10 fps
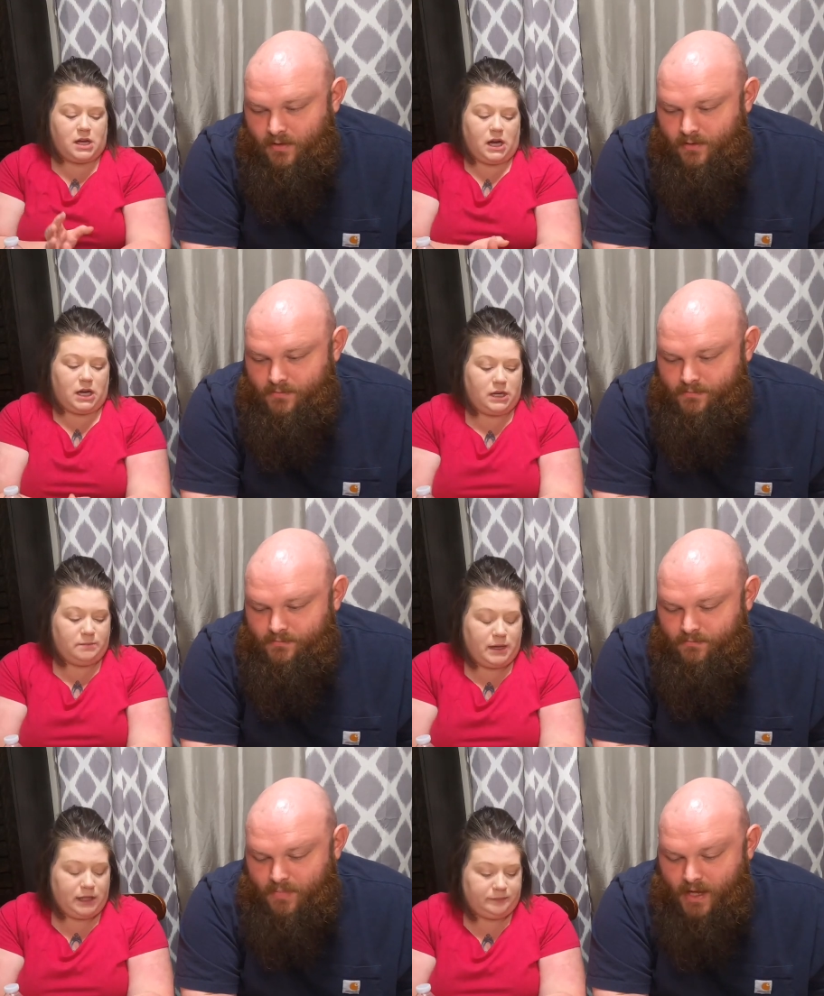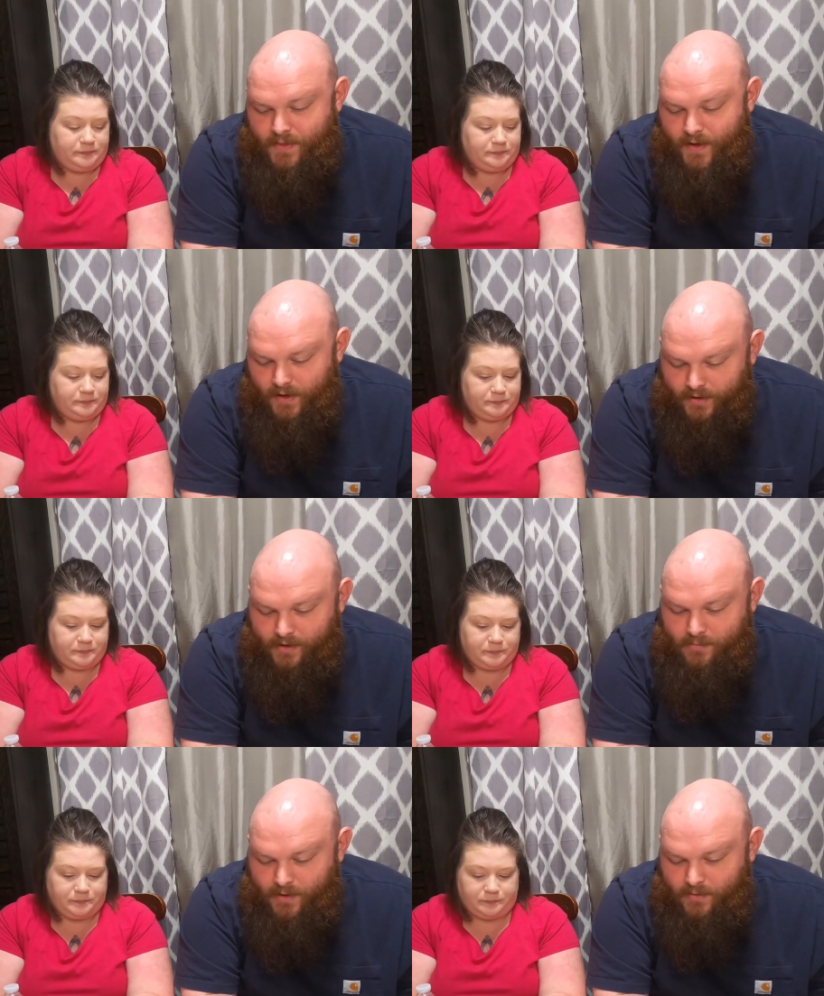Speaker 1: But I thought
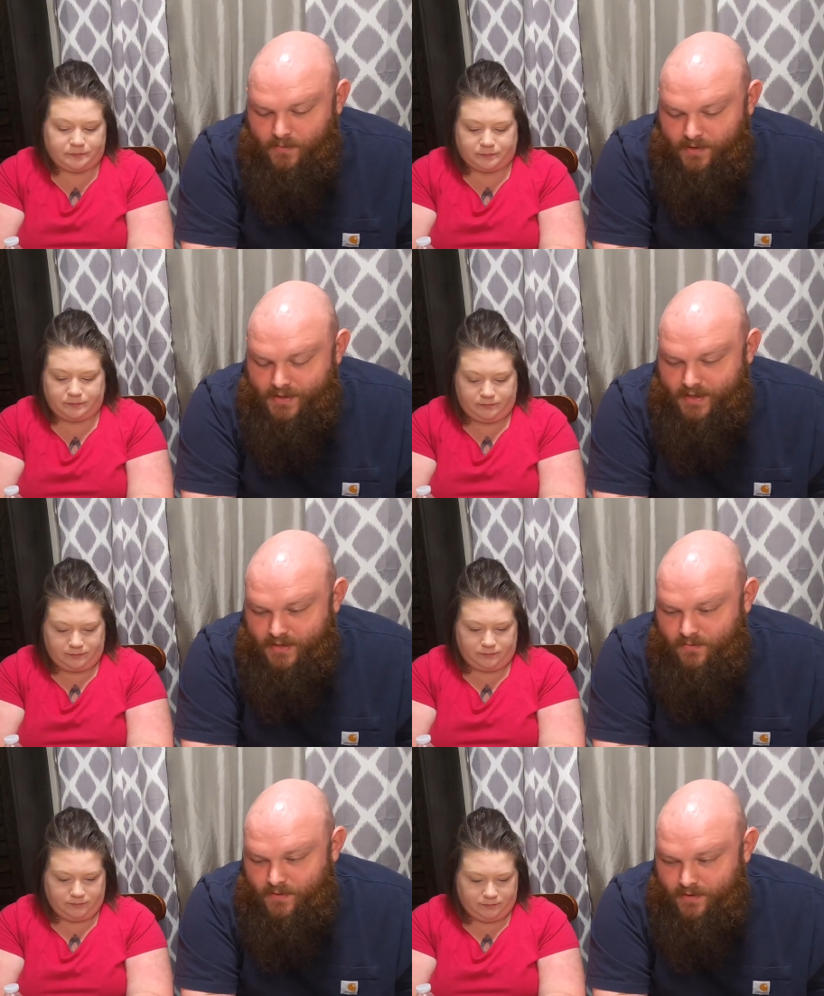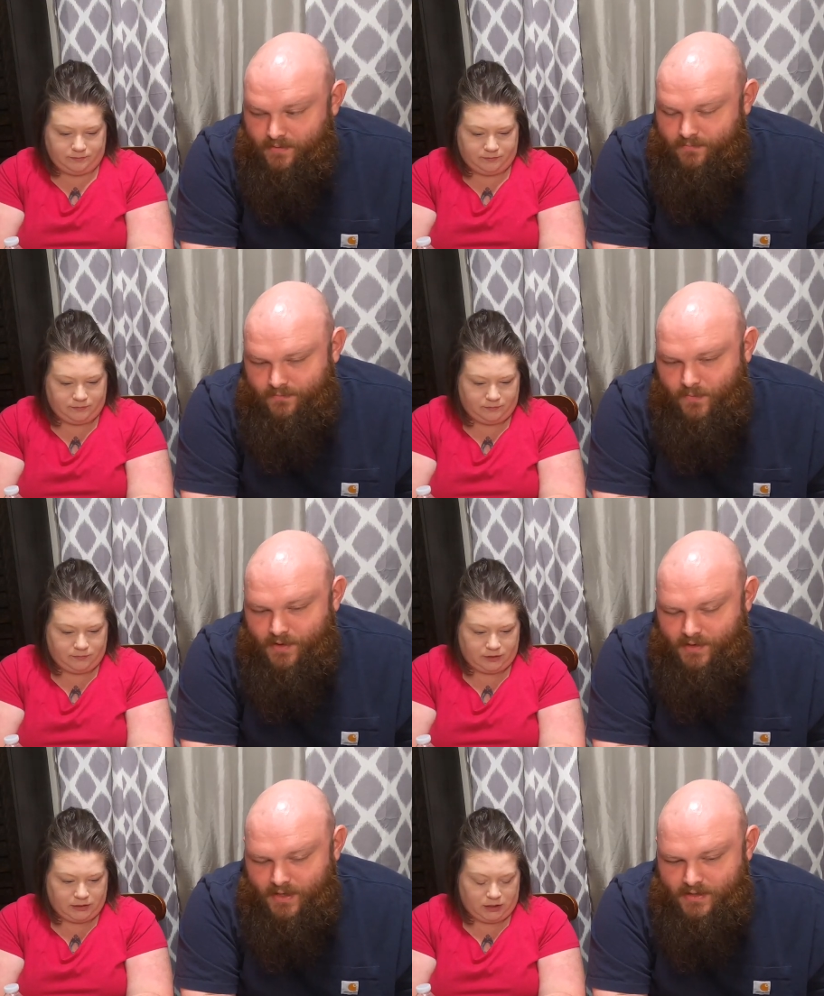honey bun with a with
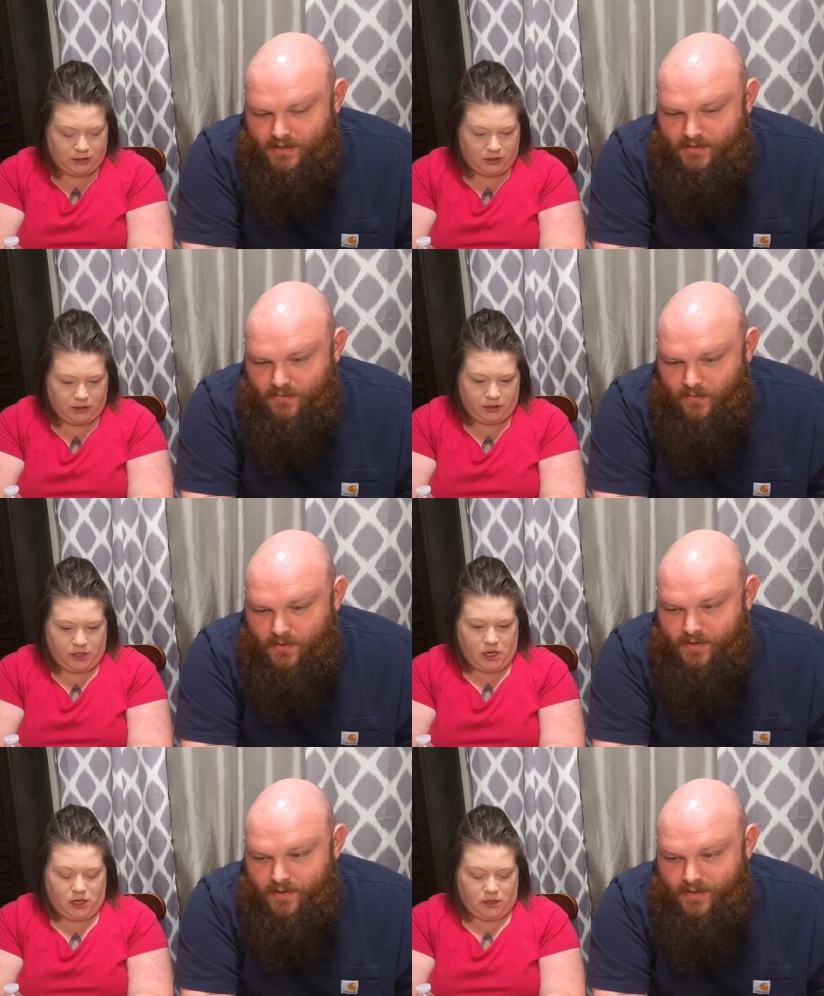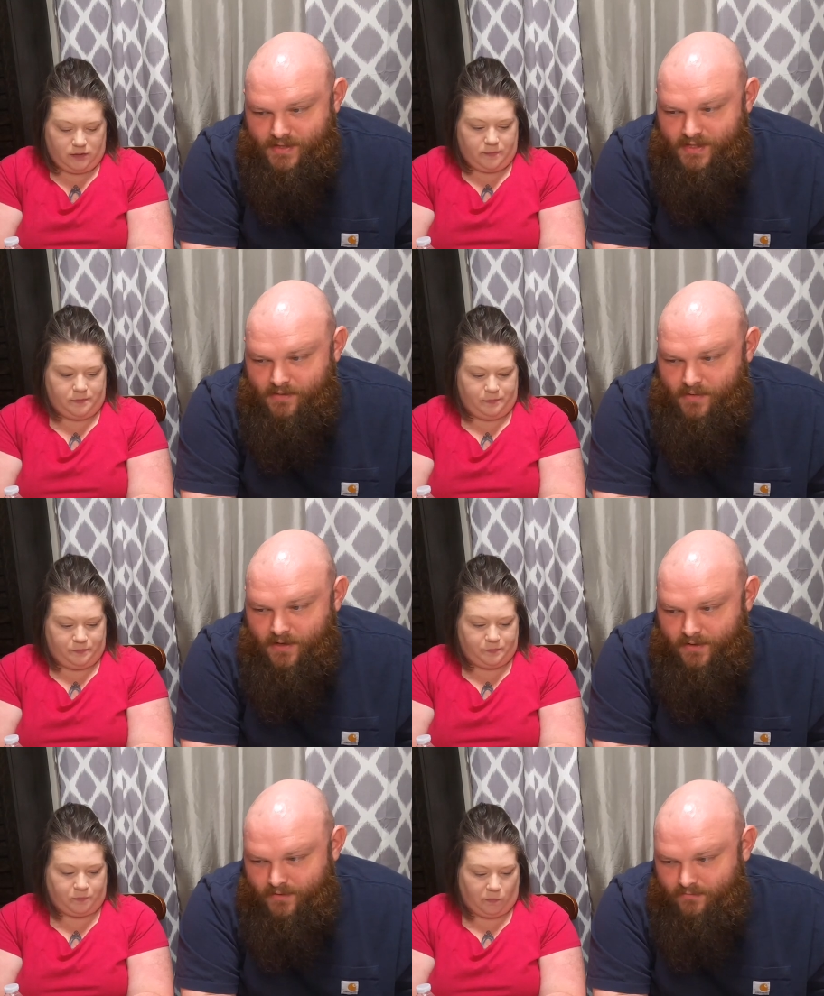a Texas with cinnamon
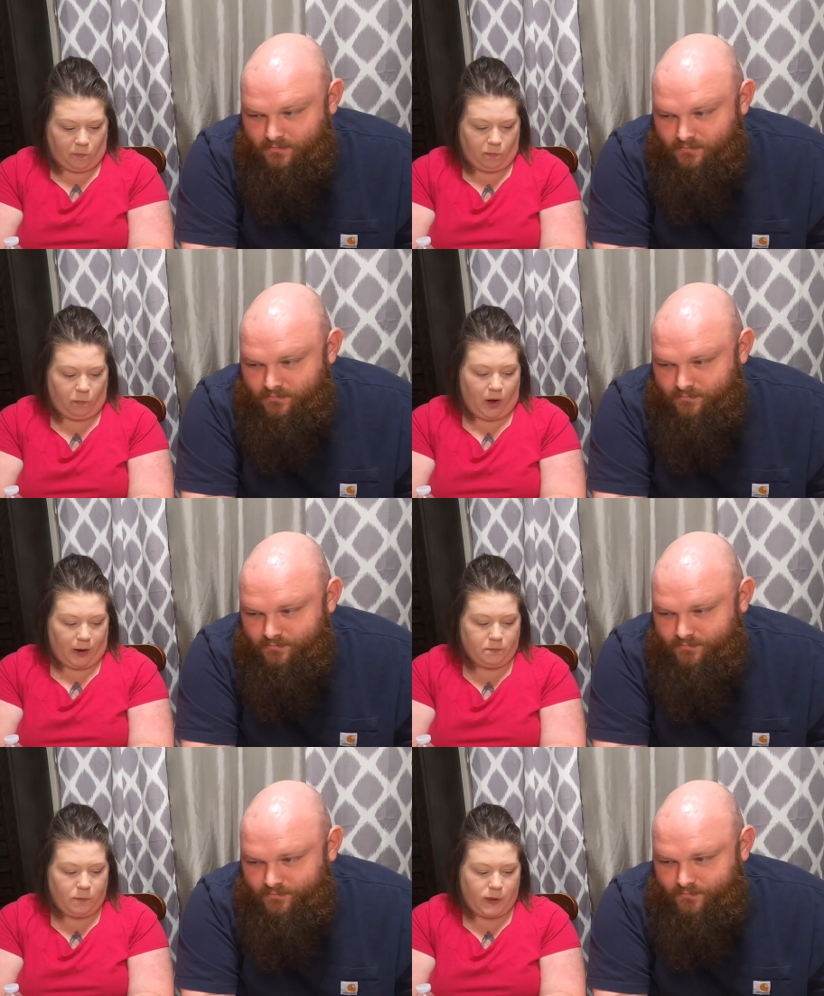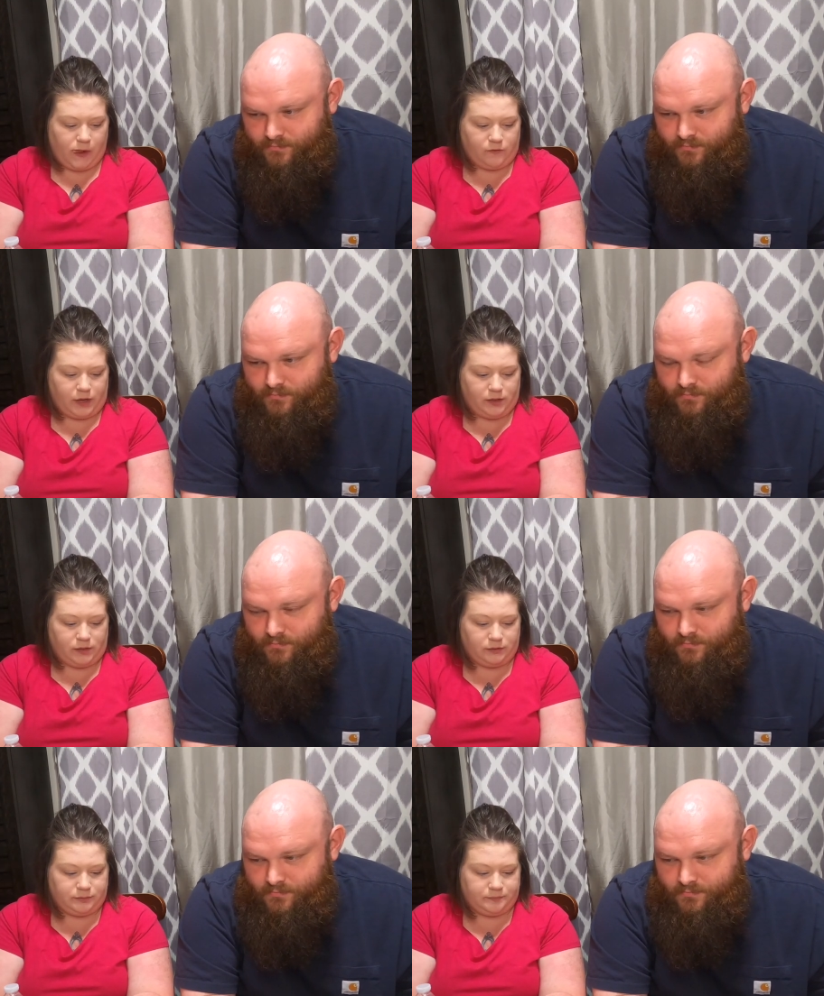on
Speaker 2: it. Okay, fair
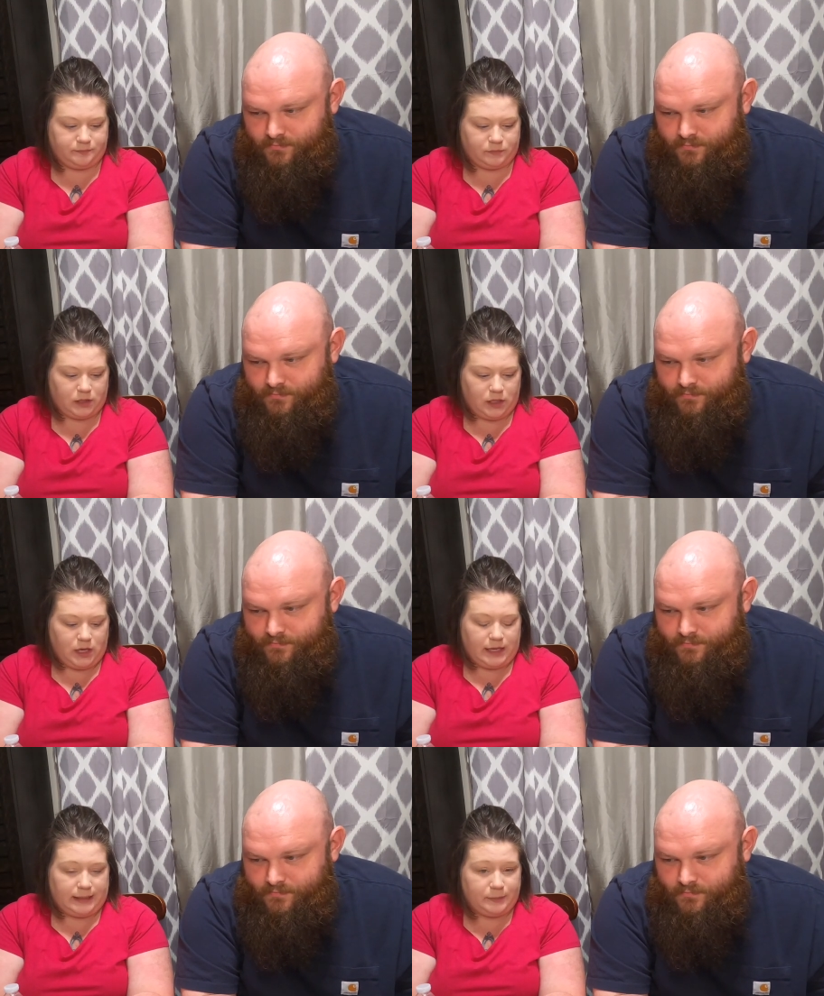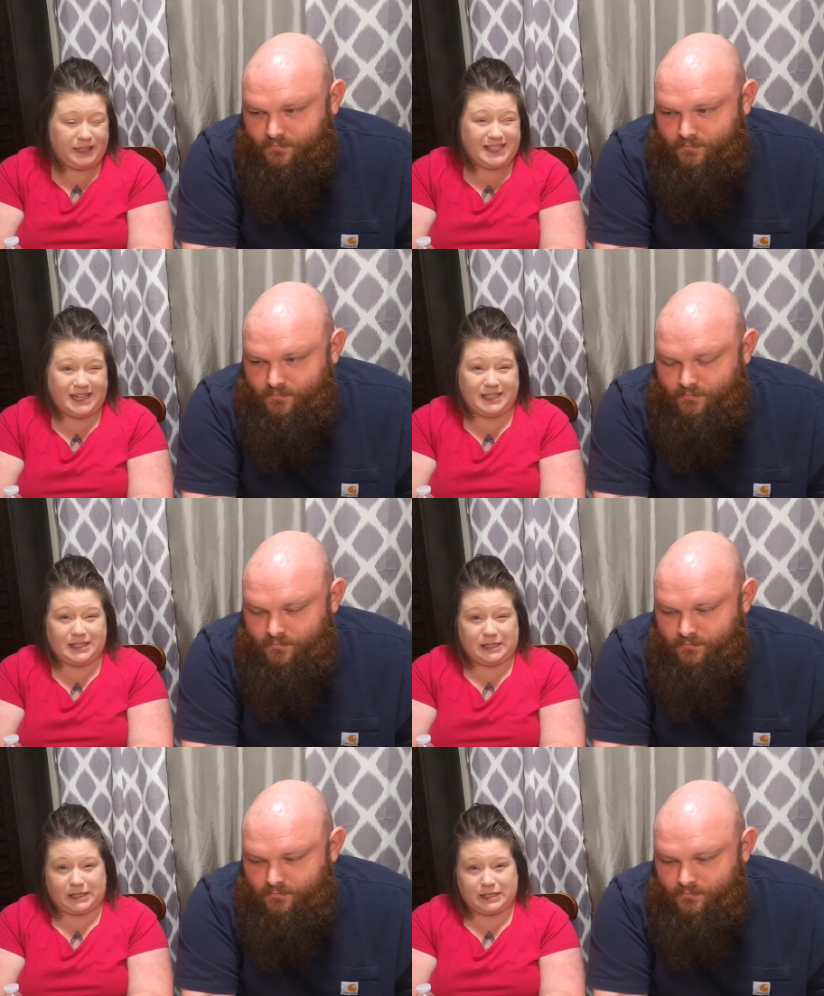enough. I'm gonna say a
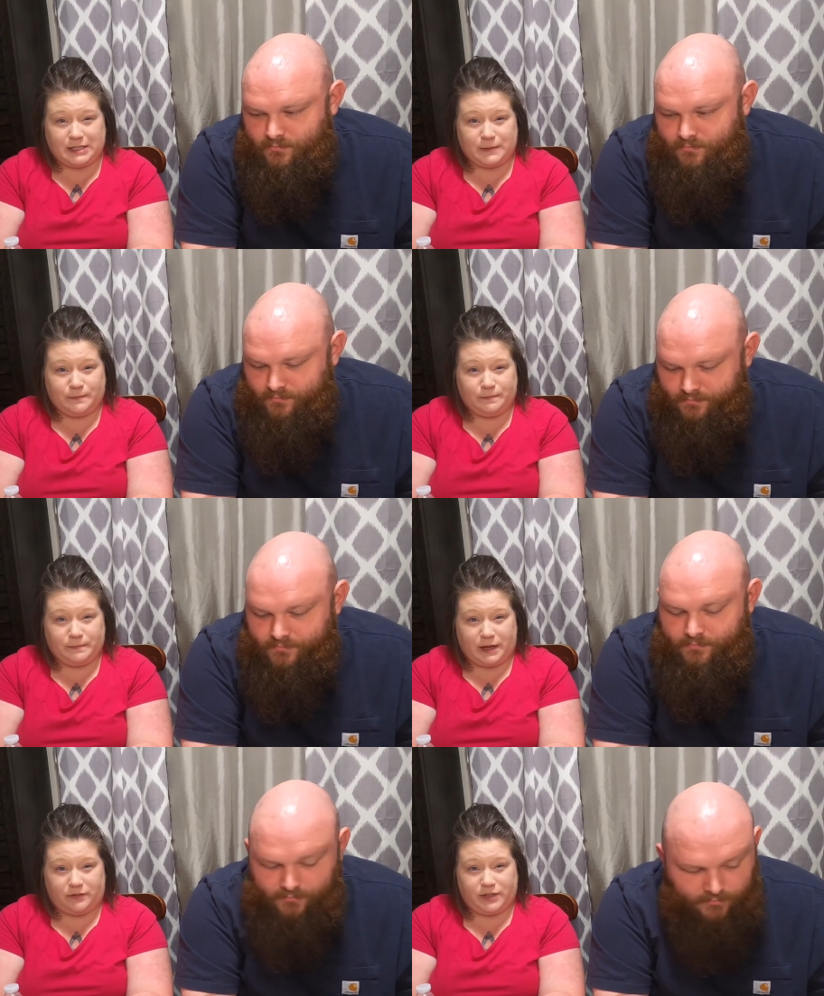6 out of